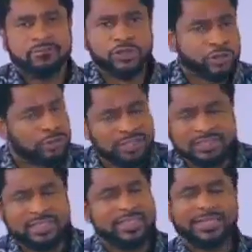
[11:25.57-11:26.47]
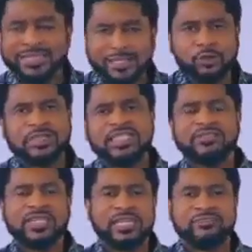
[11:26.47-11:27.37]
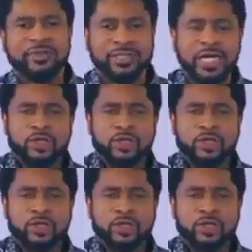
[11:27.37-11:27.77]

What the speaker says: You need to understand that it will definitely affect.